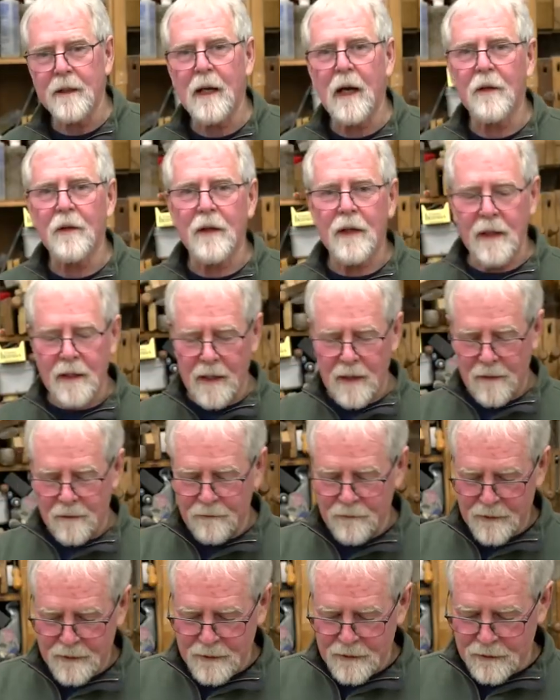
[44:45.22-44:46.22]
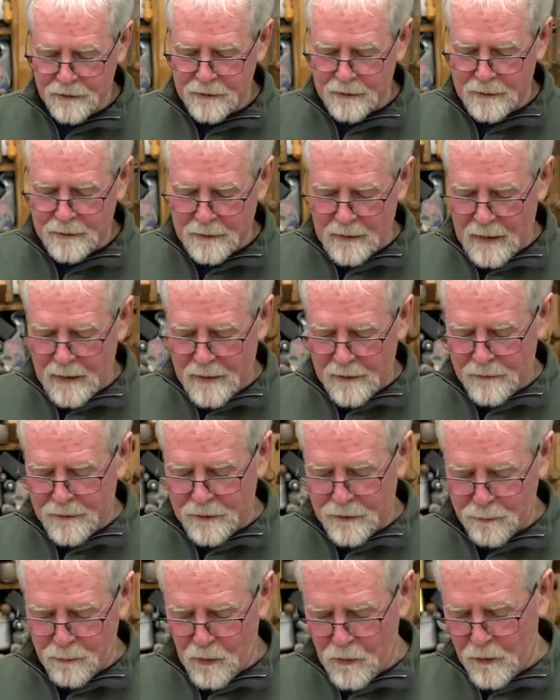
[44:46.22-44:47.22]
now that I have
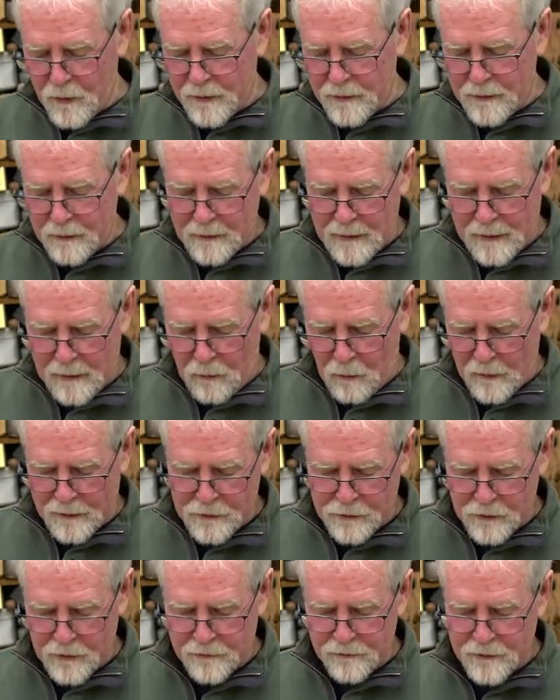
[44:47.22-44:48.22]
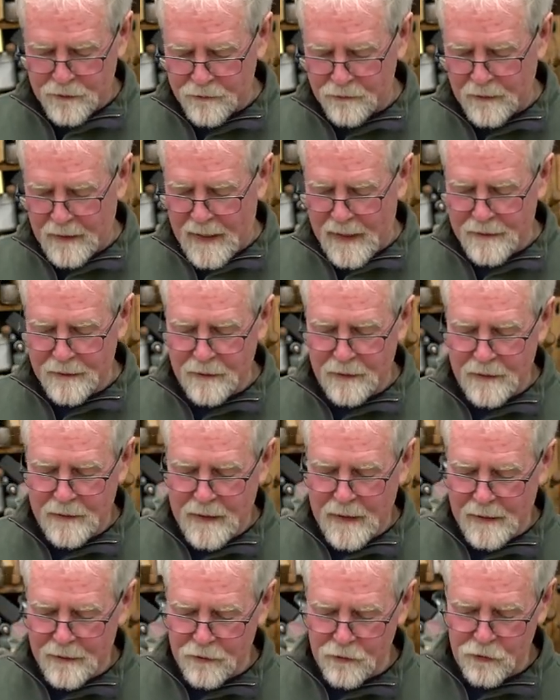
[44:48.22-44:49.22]
this board, one surface flattened,
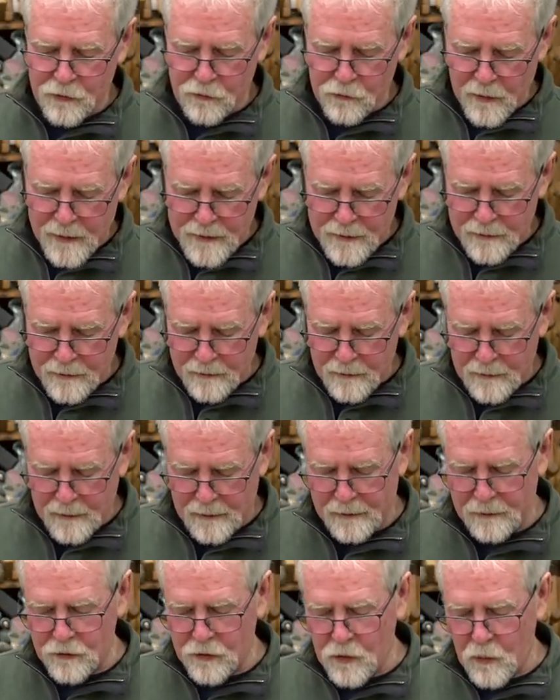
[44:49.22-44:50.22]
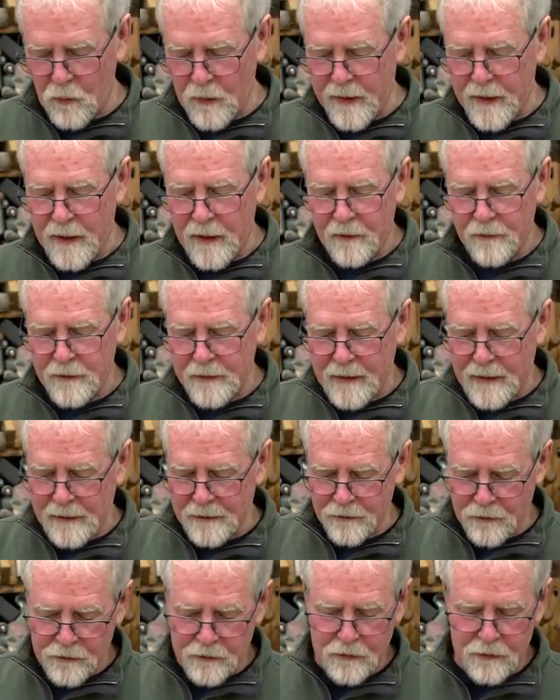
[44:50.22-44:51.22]
the ends straight and square, the
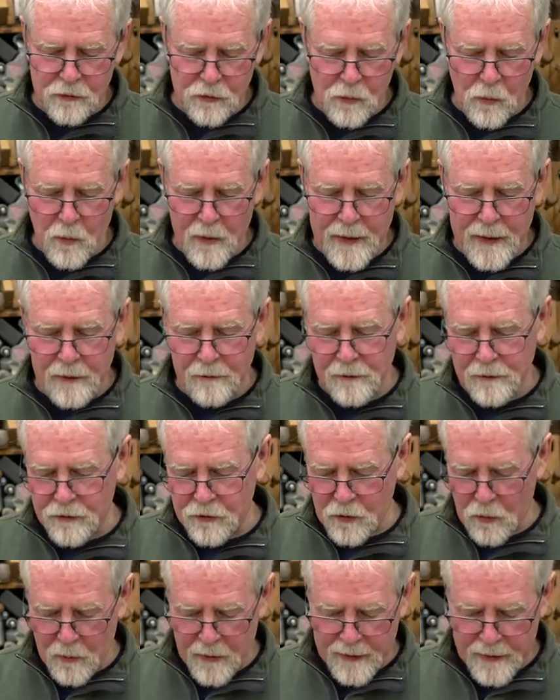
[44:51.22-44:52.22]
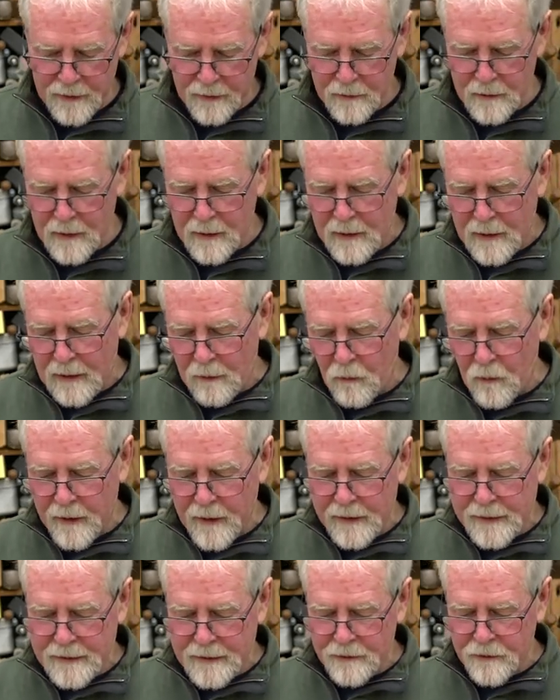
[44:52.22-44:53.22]
ends square and square, what
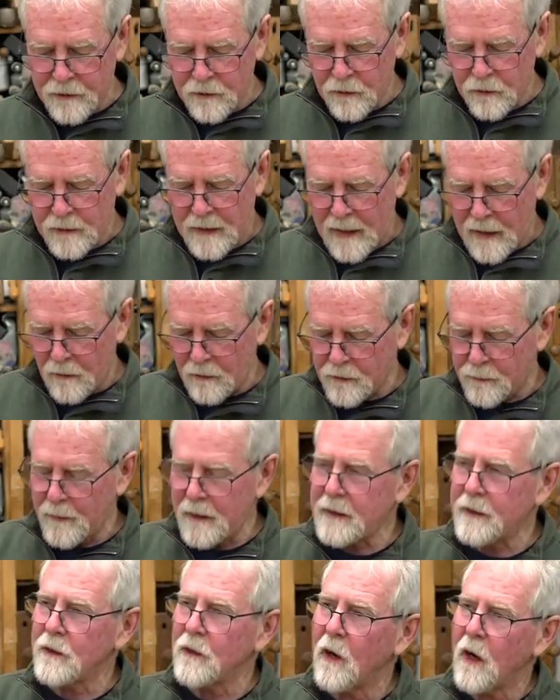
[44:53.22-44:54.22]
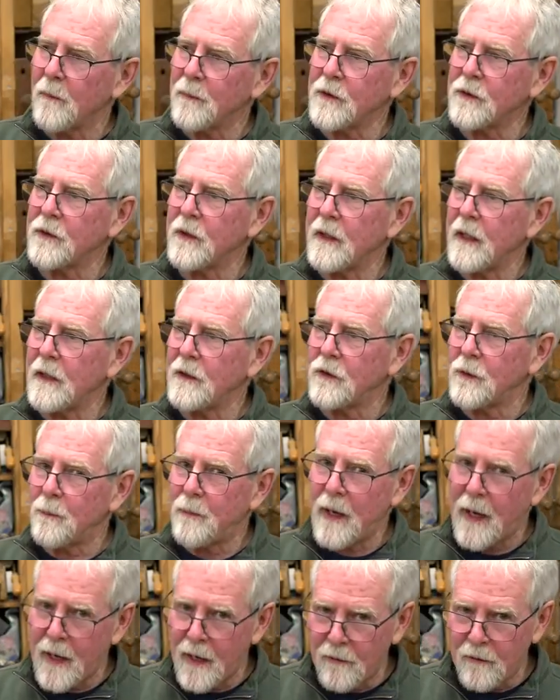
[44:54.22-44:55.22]
I need to do now is make the opposite edge
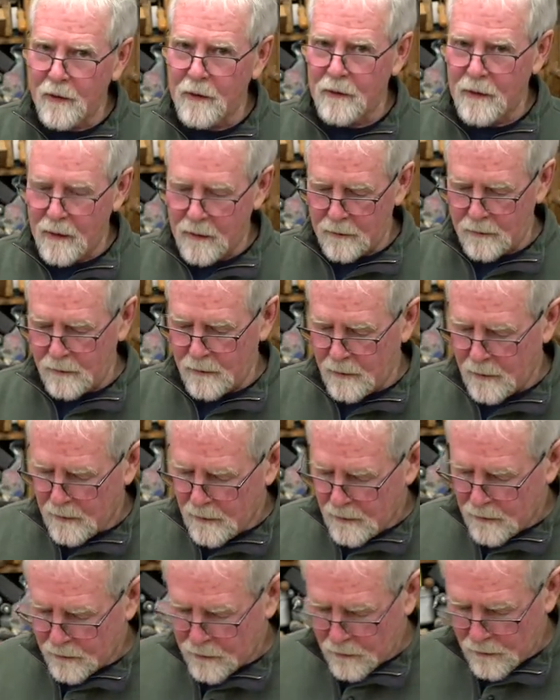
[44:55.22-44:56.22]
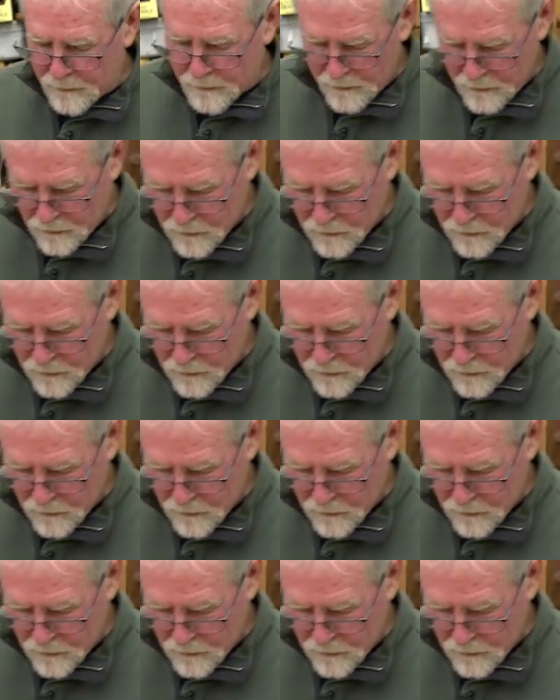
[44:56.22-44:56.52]
parallel. So I'm going